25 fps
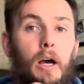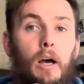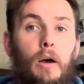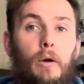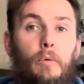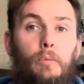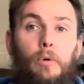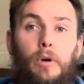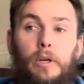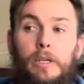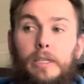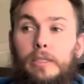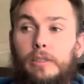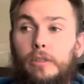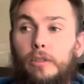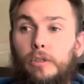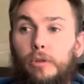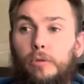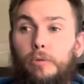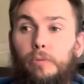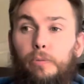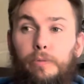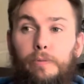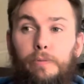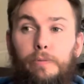What is a good
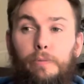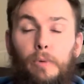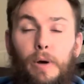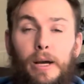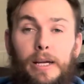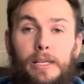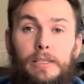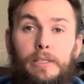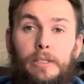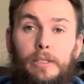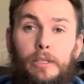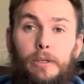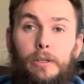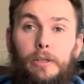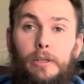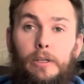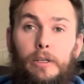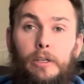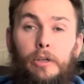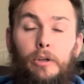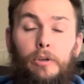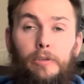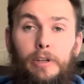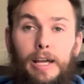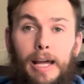way to do, a
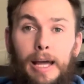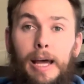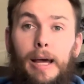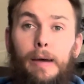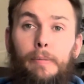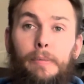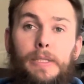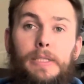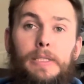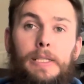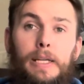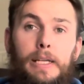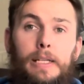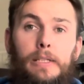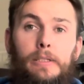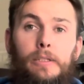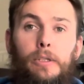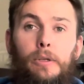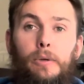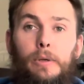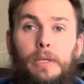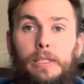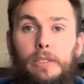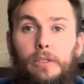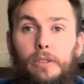good habit to get into,
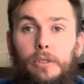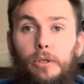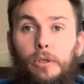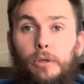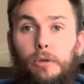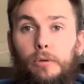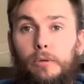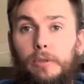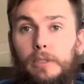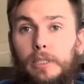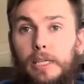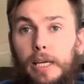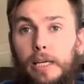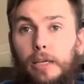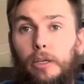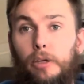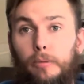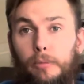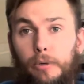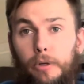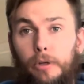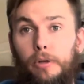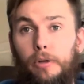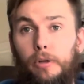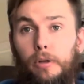is to take your
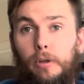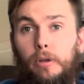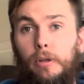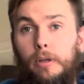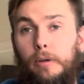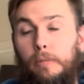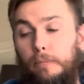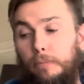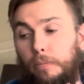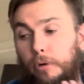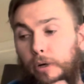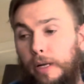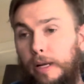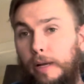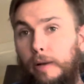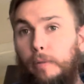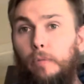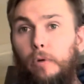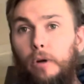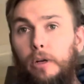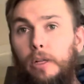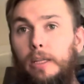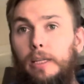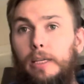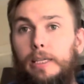bundle, put it in
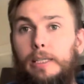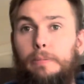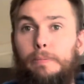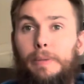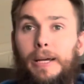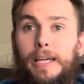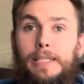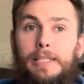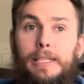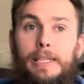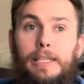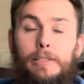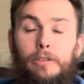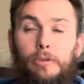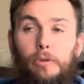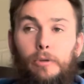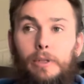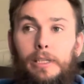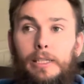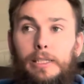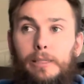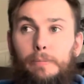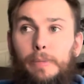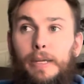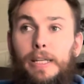one of these baskets or
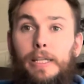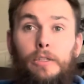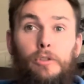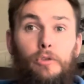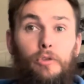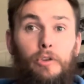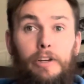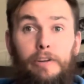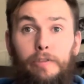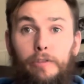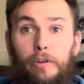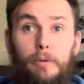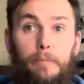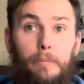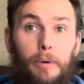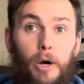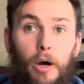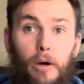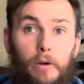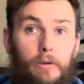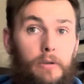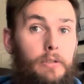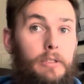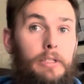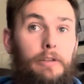these bins, or even a
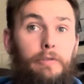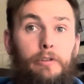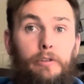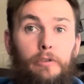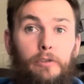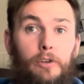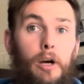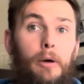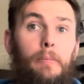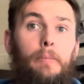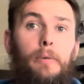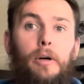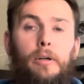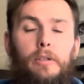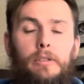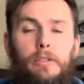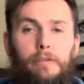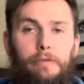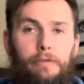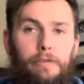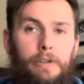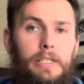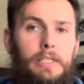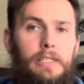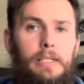box if you've got a box that
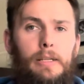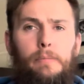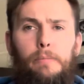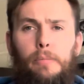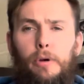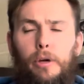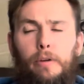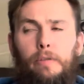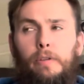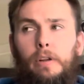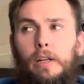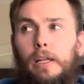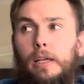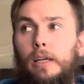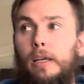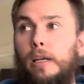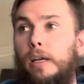fits it perfectly.